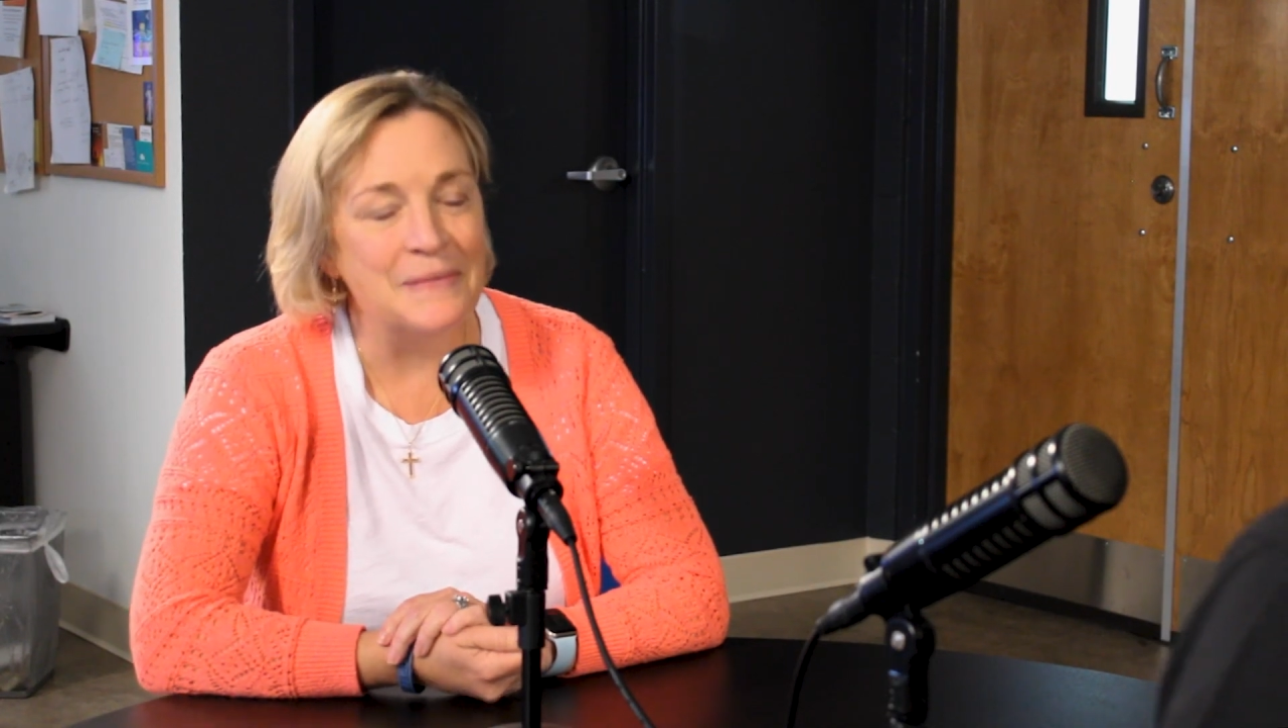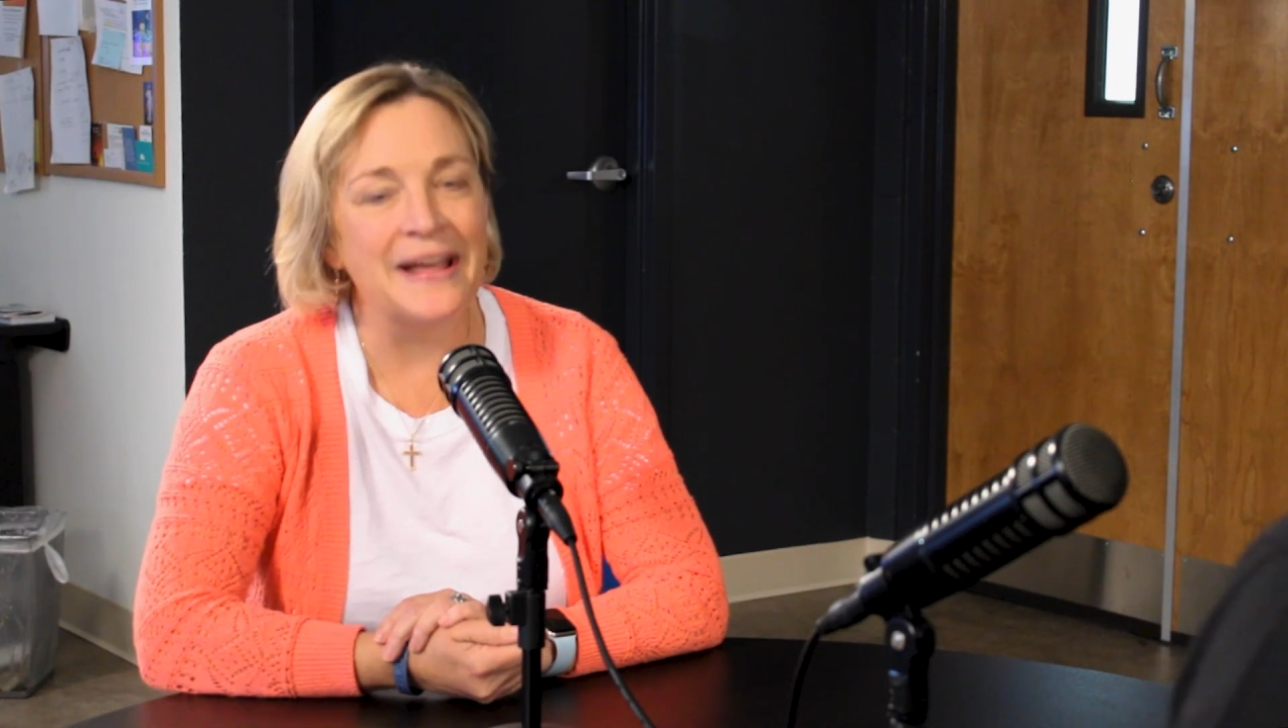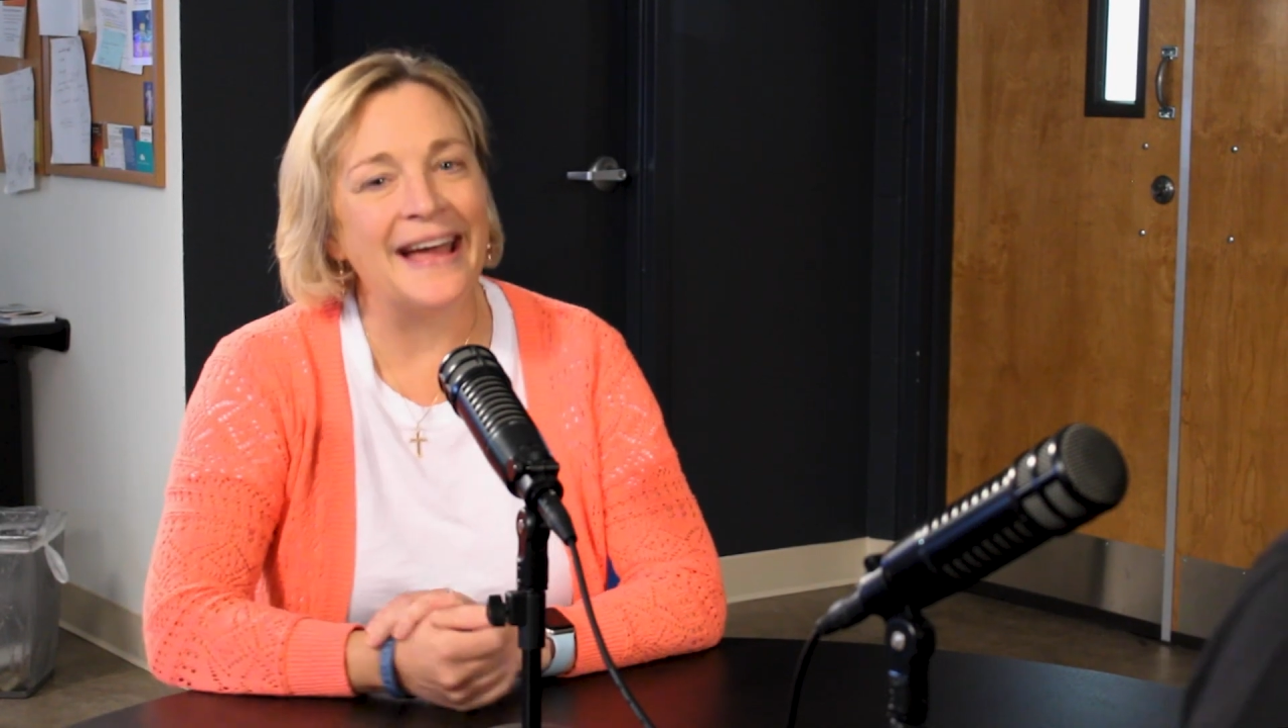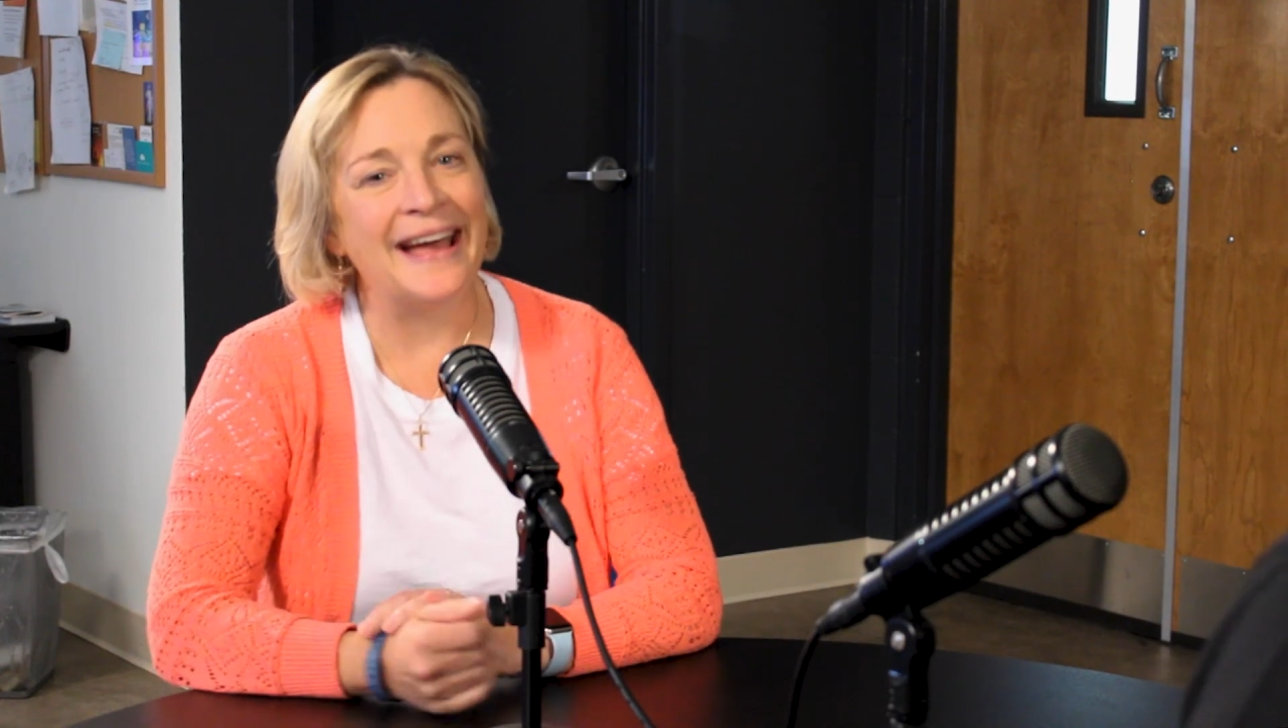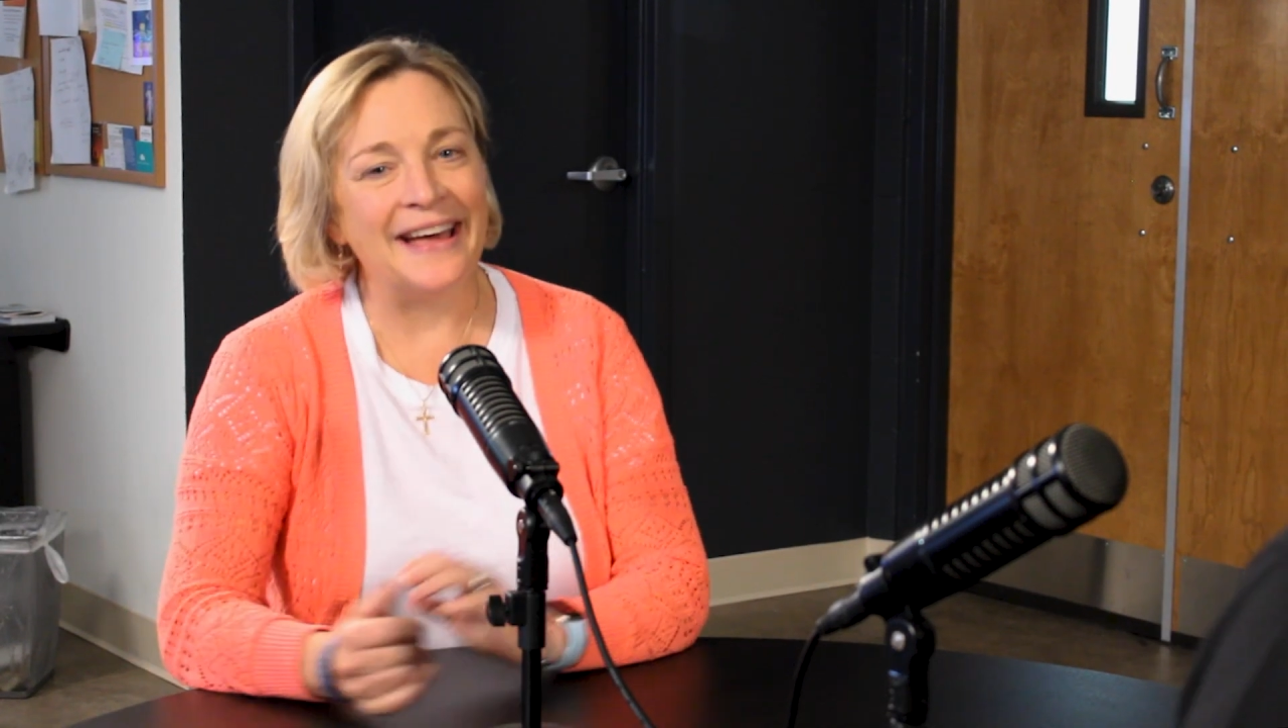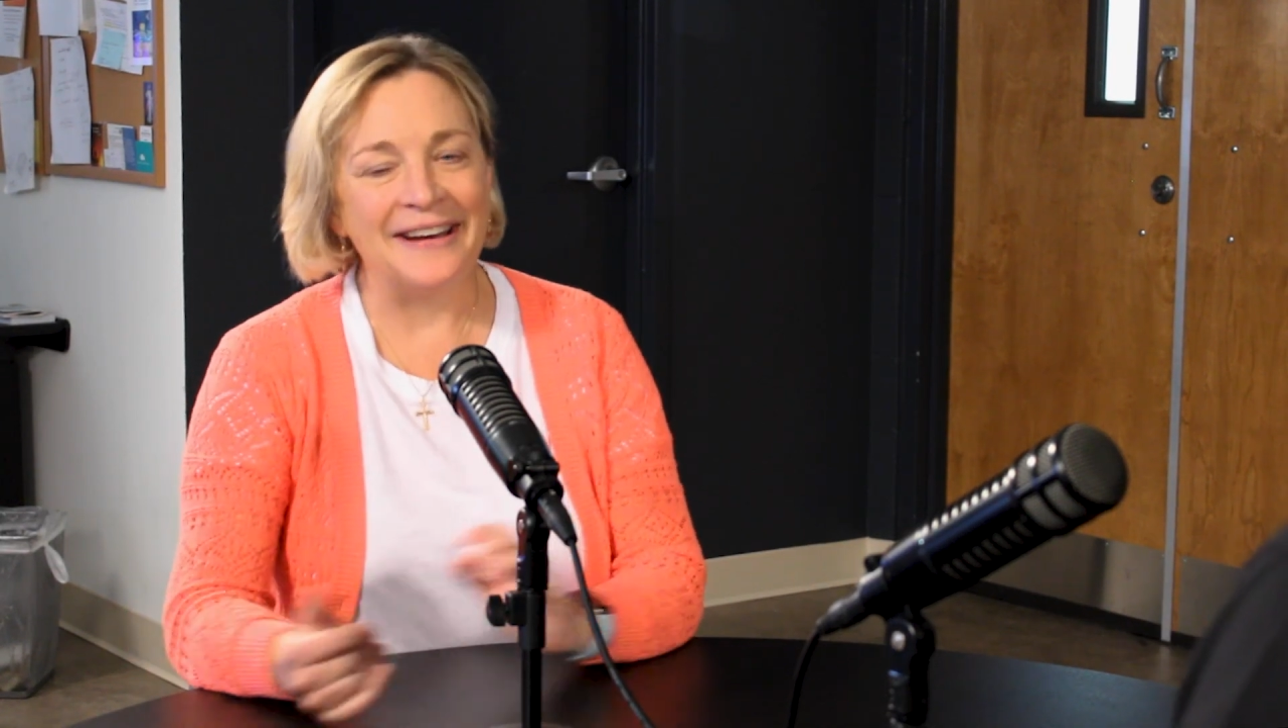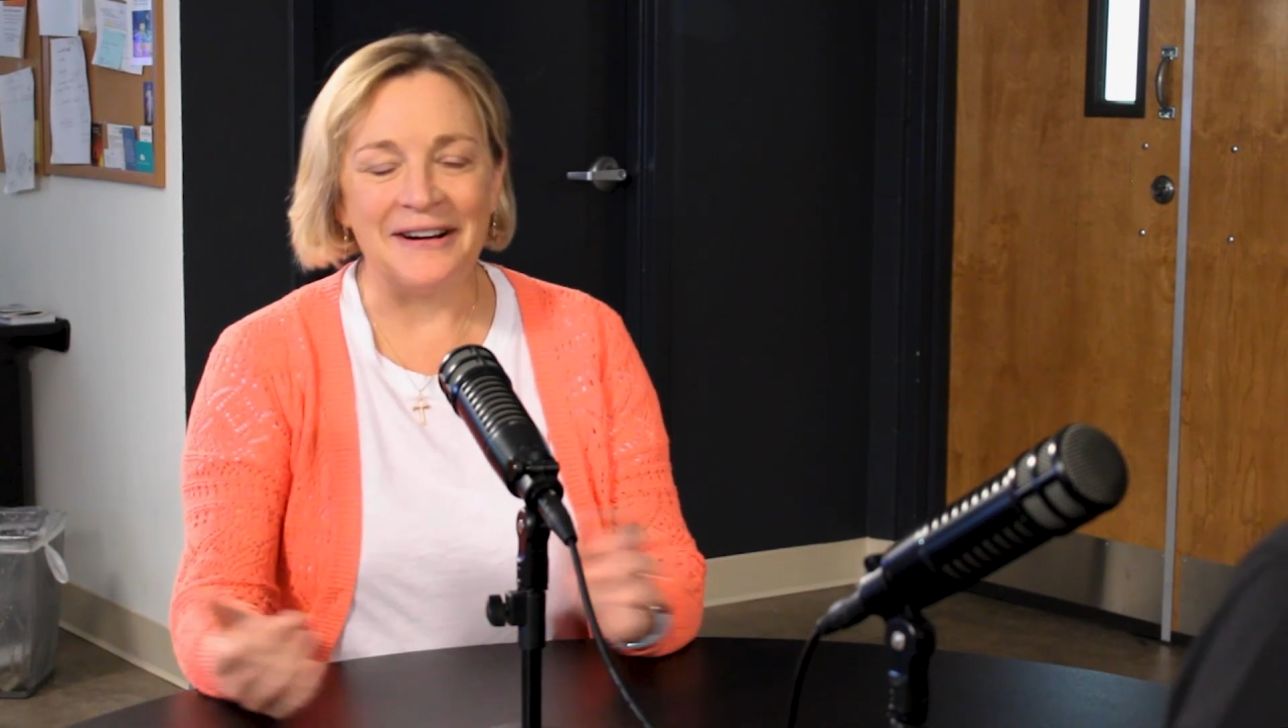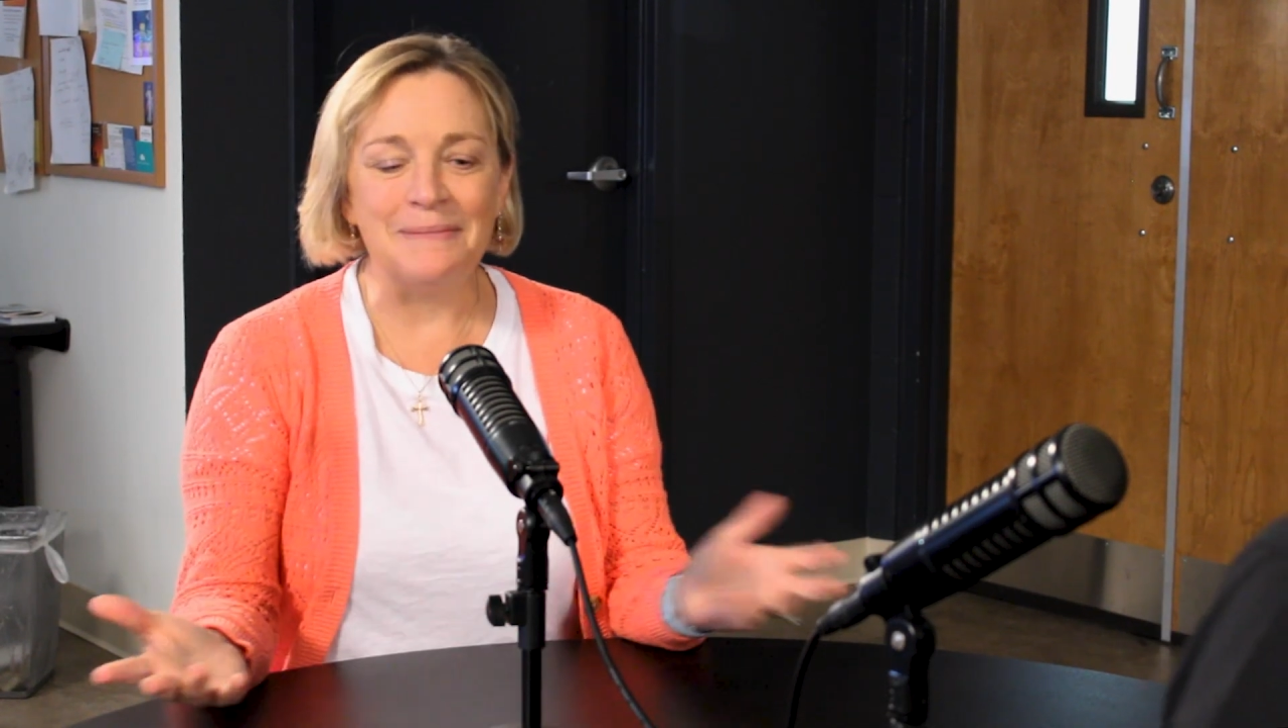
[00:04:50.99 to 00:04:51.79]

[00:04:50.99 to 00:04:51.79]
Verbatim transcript: we had